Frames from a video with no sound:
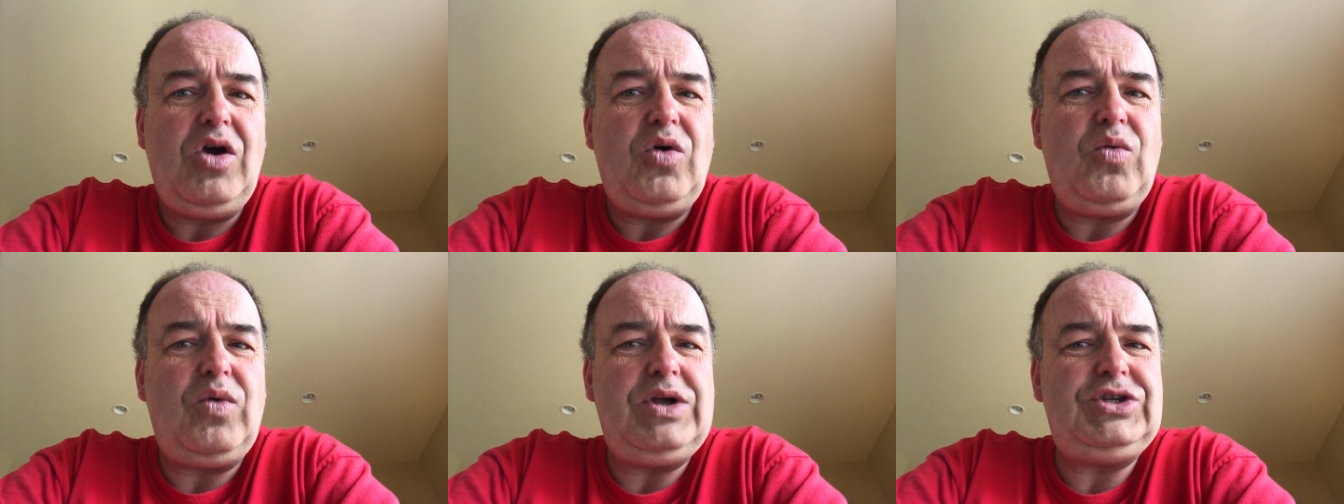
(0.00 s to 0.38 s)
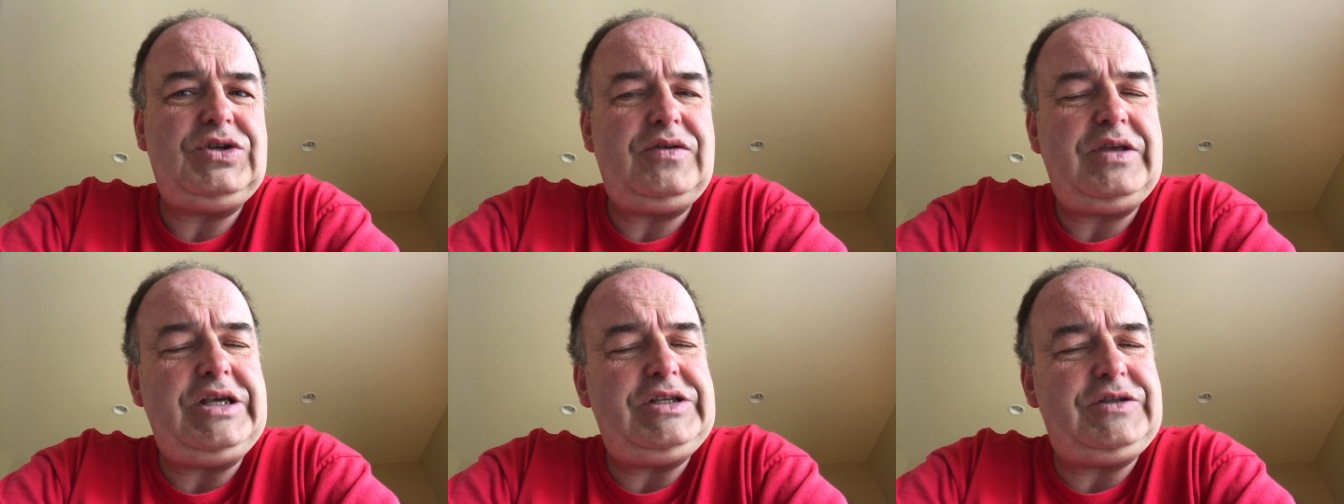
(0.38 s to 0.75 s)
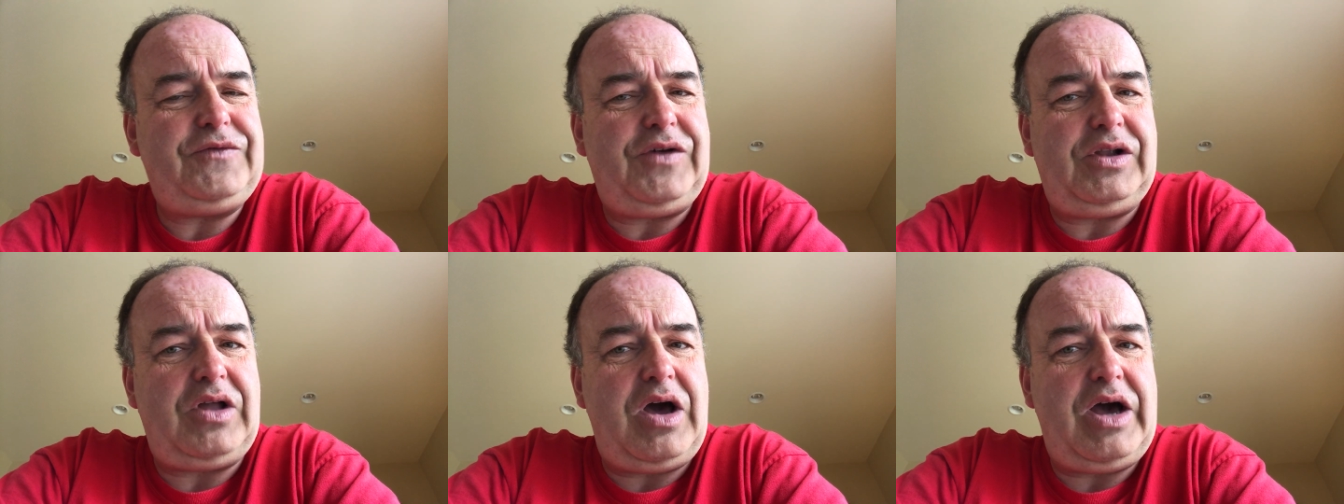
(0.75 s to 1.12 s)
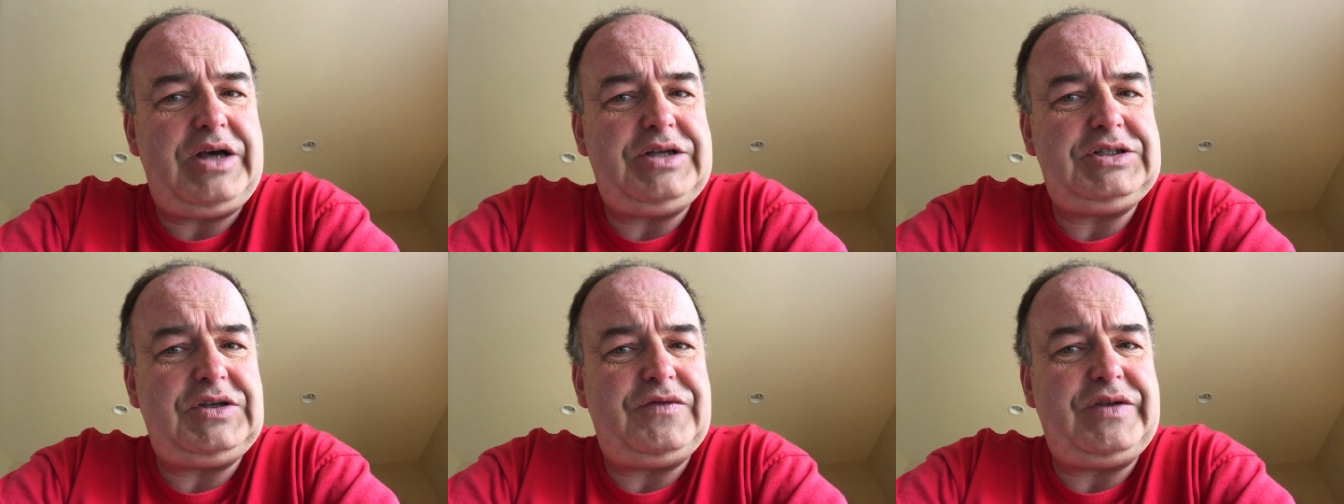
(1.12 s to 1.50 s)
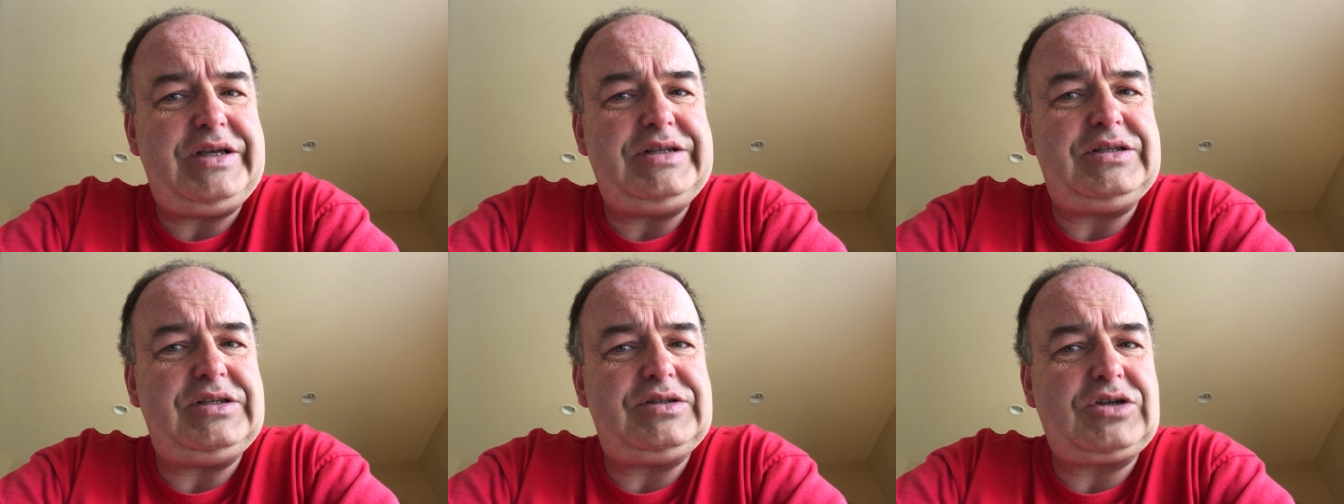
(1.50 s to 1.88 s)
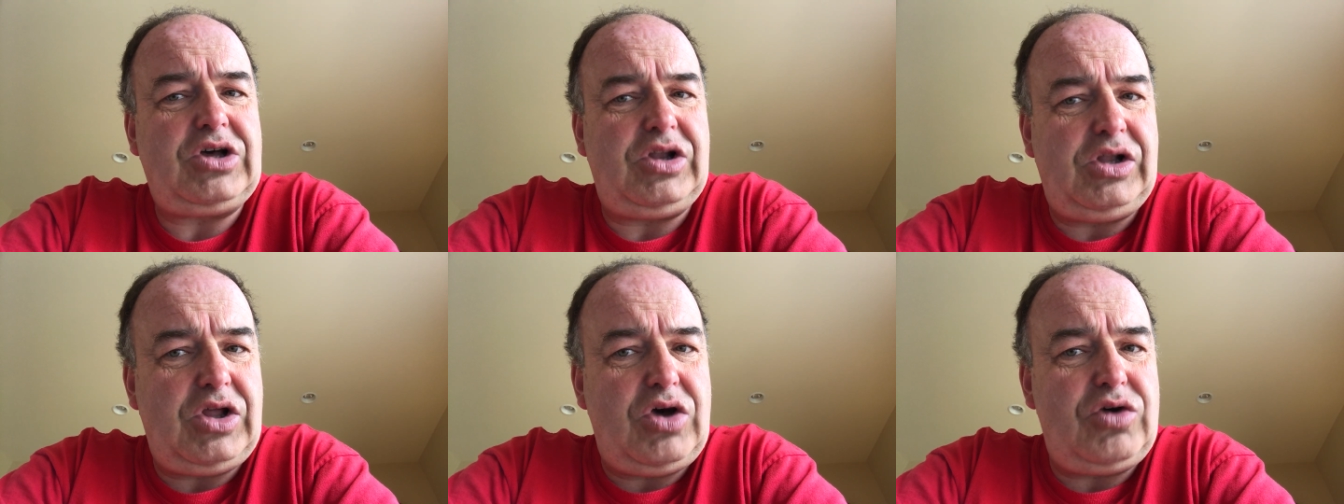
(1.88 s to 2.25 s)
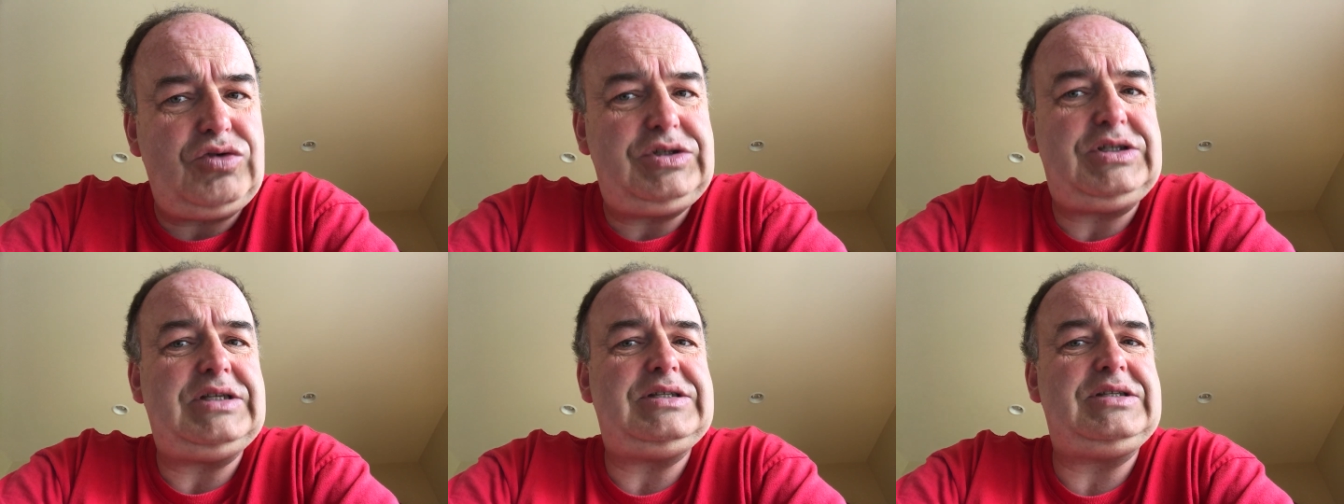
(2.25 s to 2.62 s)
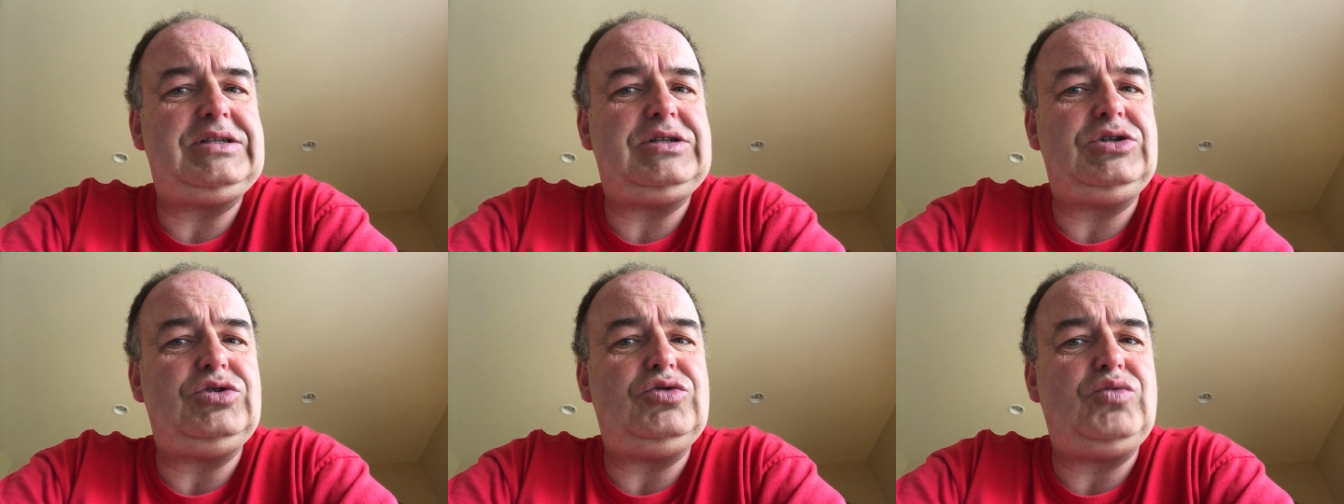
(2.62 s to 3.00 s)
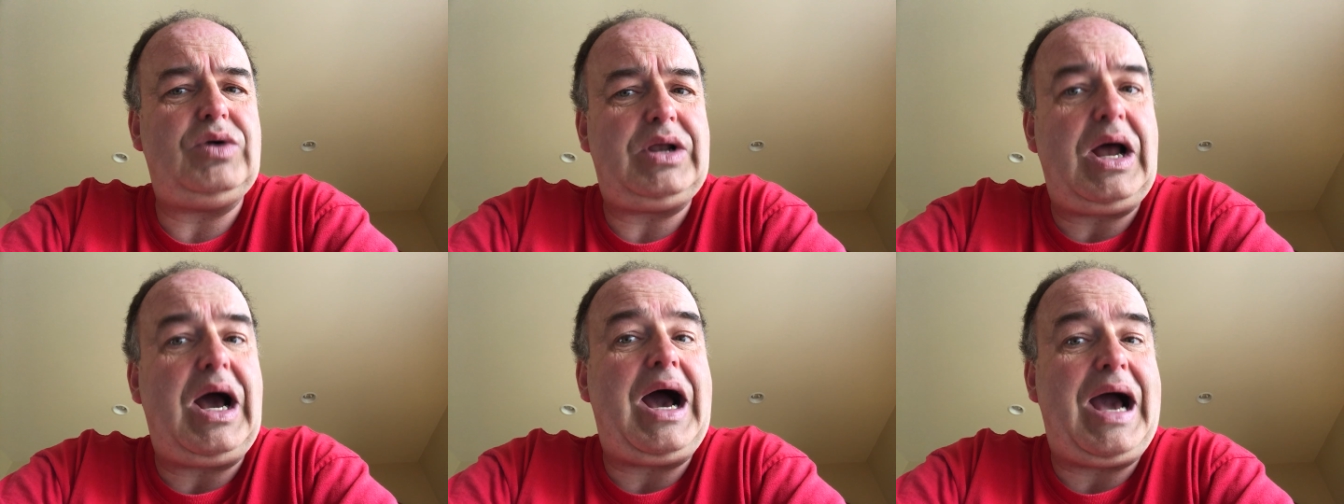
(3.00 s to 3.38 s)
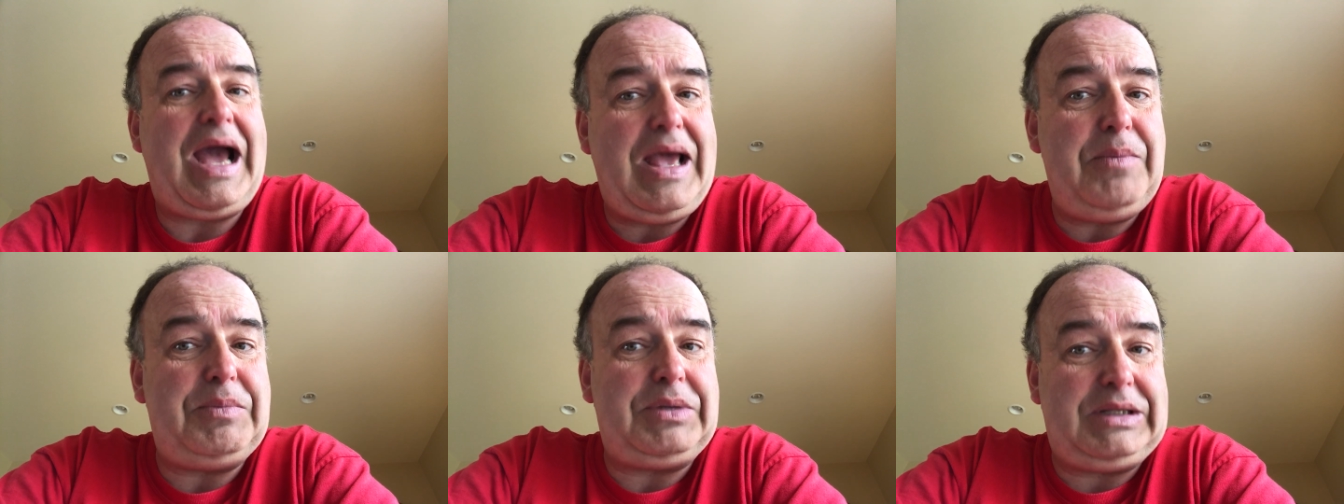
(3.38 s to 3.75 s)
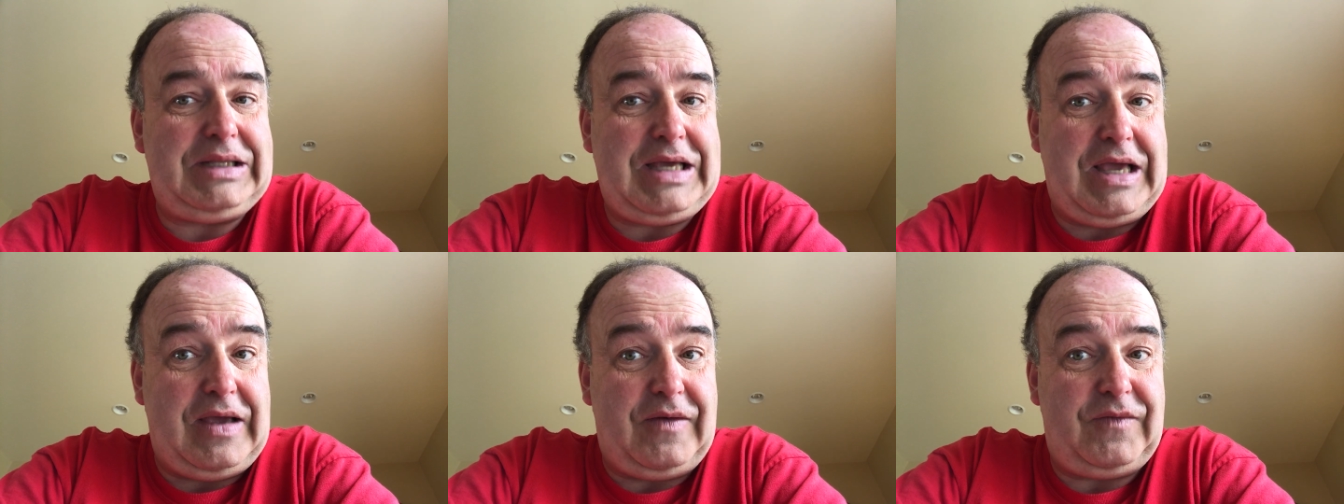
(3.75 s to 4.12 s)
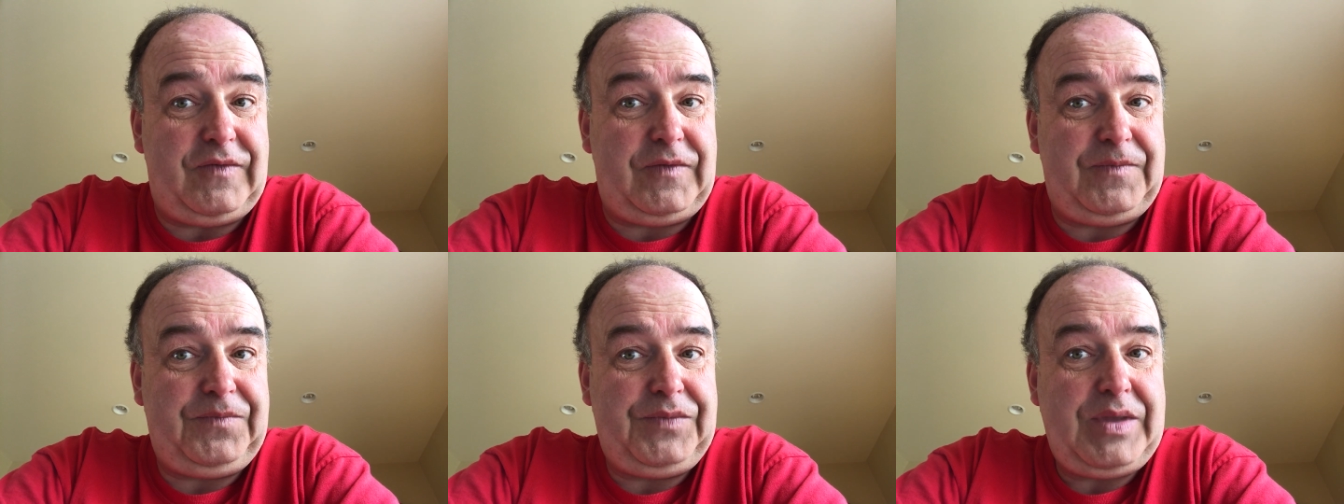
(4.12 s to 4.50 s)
Which of these philosophies is closest to what I believe?